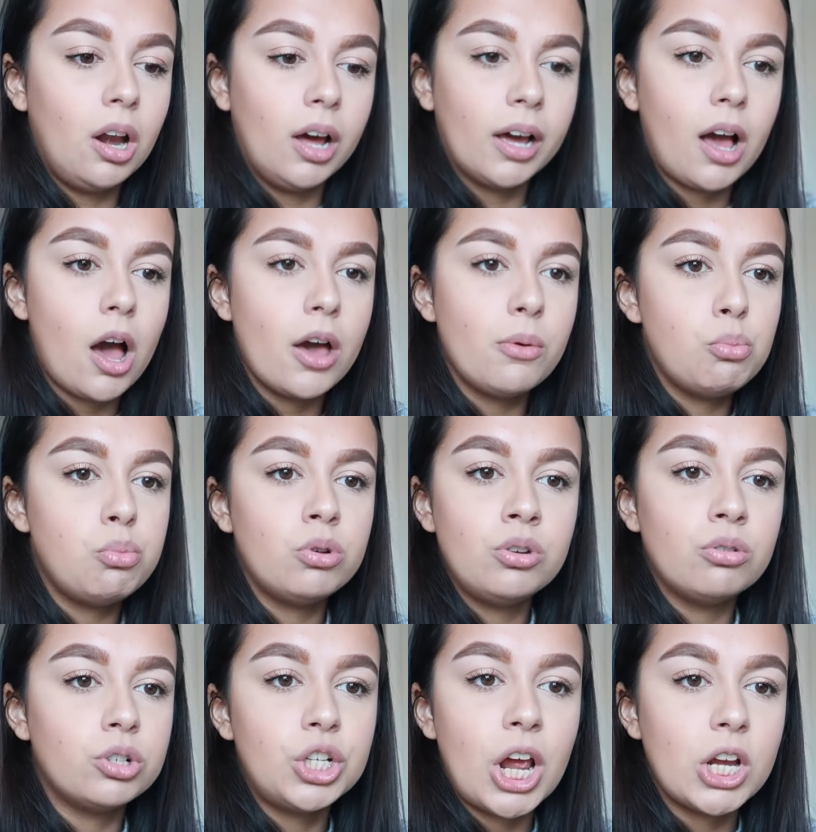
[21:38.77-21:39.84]
Like I would
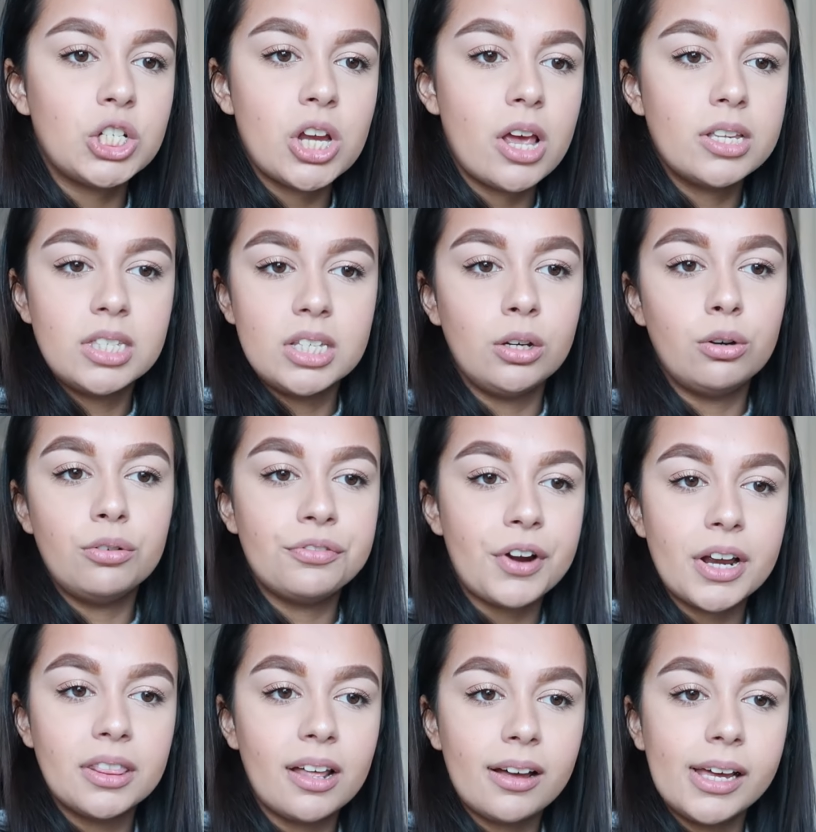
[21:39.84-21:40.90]
not change a single
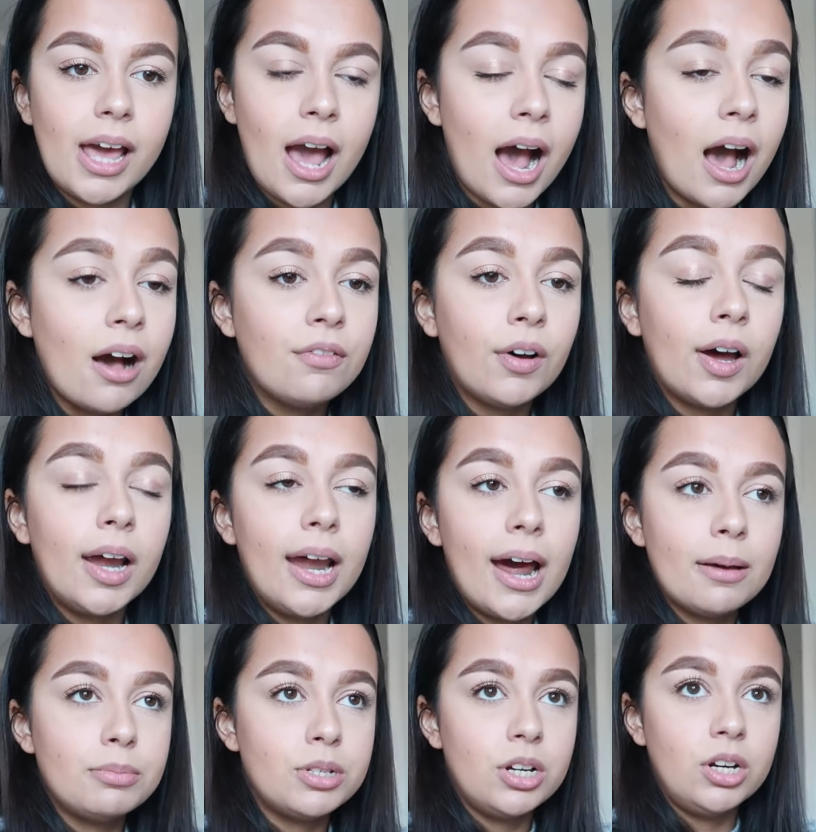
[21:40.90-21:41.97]
friend that I have. I
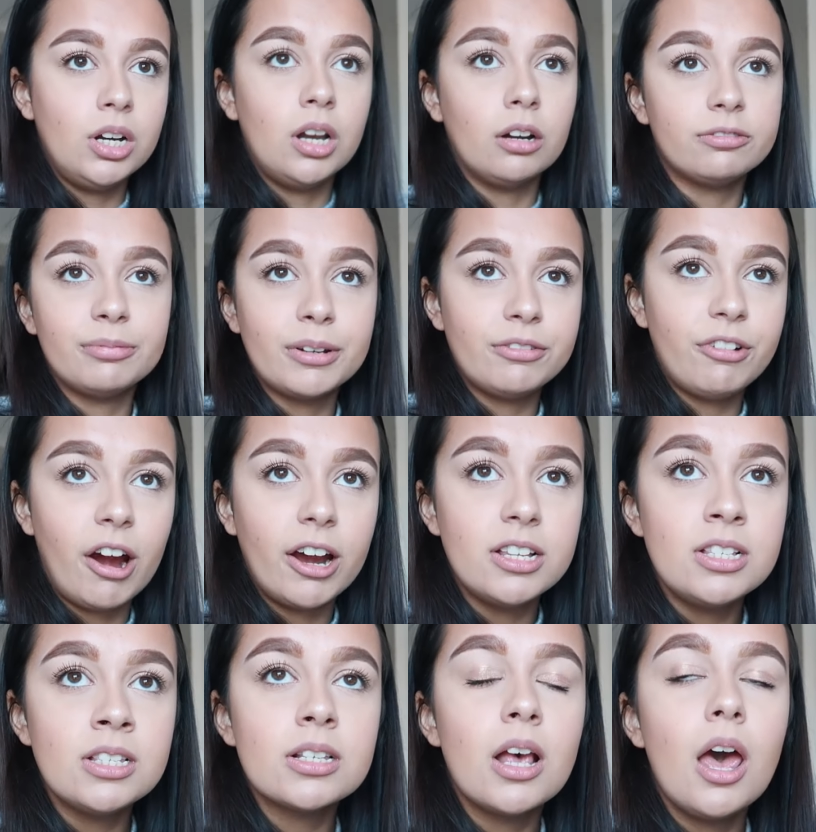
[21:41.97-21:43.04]
absolutely love my
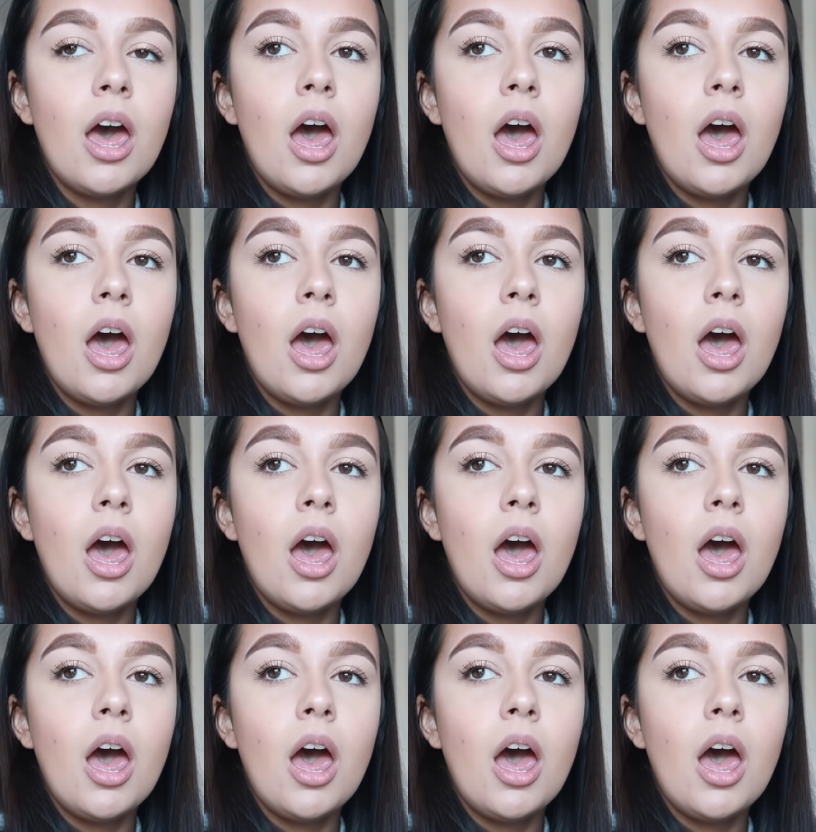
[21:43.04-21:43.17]
friends.